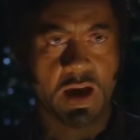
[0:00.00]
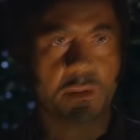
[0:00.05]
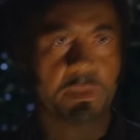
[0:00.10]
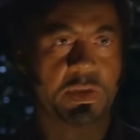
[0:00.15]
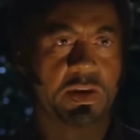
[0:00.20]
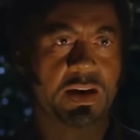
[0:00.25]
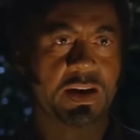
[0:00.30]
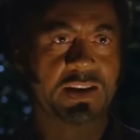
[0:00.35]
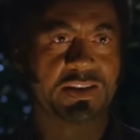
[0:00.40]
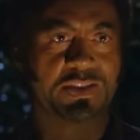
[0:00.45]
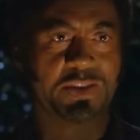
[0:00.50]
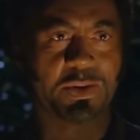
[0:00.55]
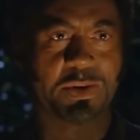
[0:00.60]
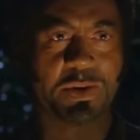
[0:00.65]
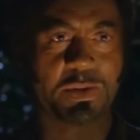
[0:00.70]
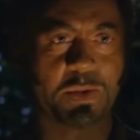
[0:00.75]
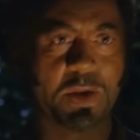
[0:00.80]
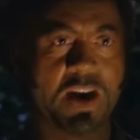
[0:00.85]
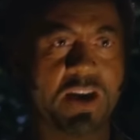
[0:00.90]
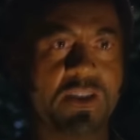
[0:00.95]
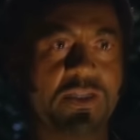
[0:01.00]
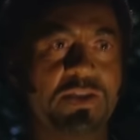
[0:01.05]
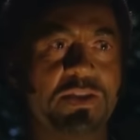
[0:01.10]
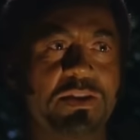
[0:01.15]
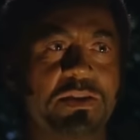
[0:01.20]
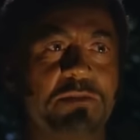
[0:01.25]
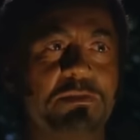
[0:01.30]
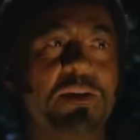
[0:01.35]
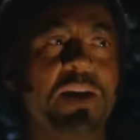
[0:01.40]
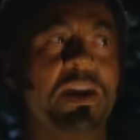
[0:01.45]
Alpinized soda. Where on
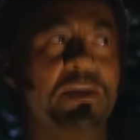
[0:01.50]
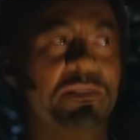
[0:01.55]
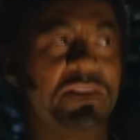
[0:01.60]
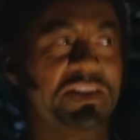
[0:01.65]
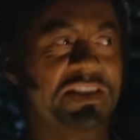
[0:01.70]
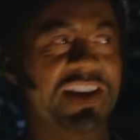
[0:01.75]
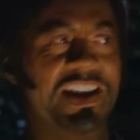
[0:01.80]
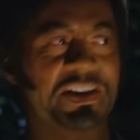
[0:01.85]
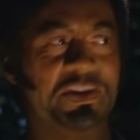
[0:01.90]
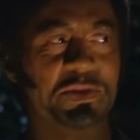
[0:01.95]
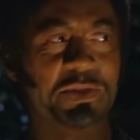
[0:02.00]
earth Mama's